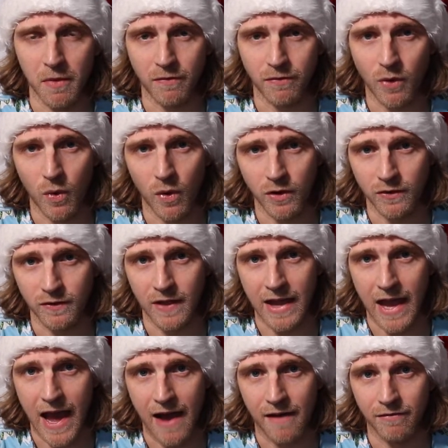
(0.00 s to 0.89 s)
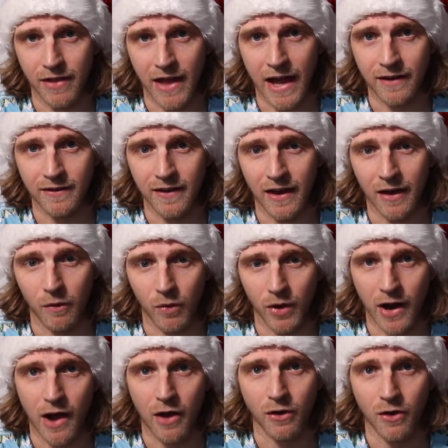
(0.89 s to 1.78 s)
Of course, they have that
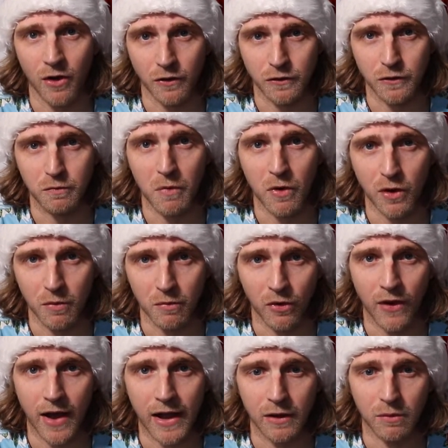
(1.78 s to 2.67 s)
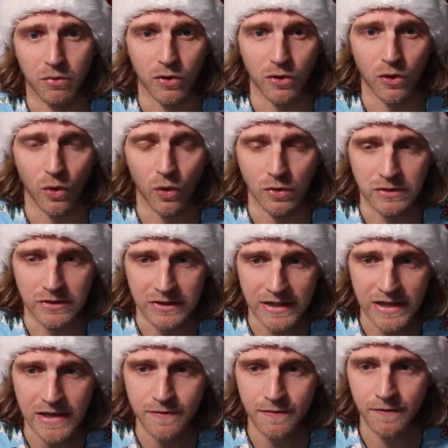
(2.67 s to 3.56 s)
what I'll call smokable edible gold
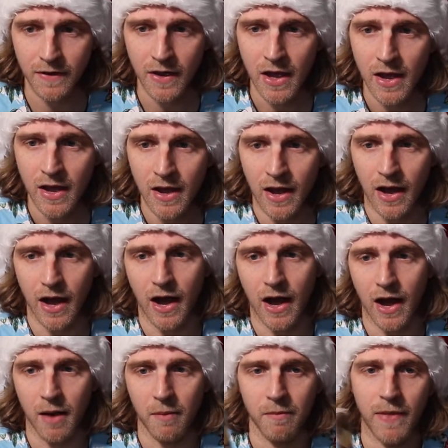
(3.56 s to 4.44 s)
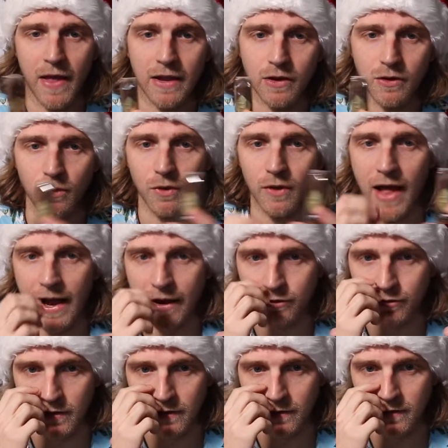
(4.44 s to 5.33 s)
leaf that you will
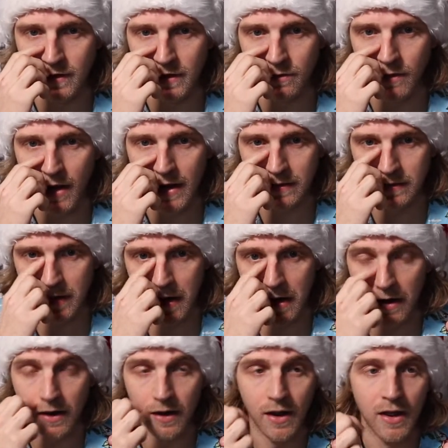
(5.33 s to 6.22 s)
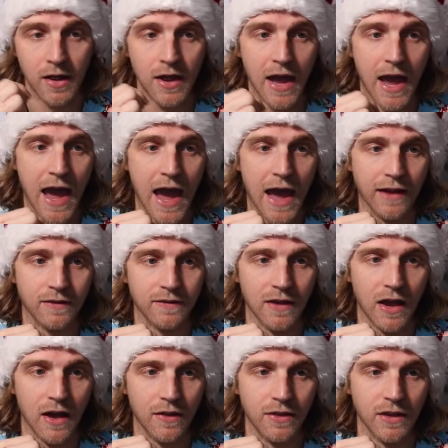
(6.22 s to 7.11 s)
actually see right there at
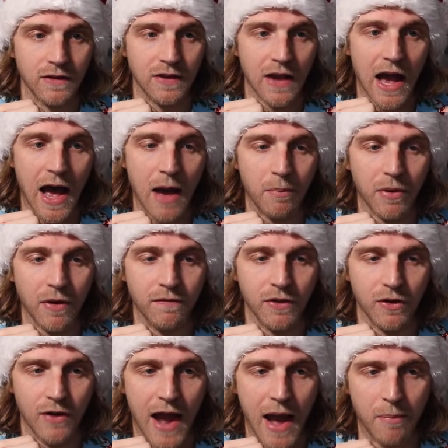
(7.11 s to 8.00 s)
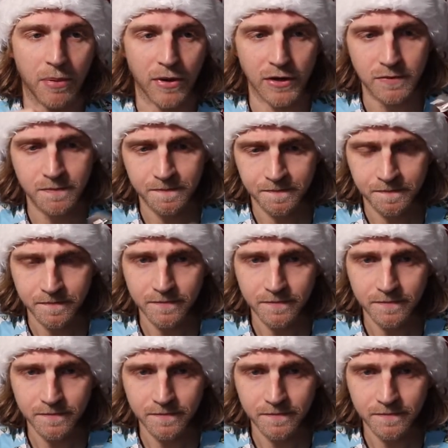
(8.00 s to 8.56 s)
the top of the wrapper.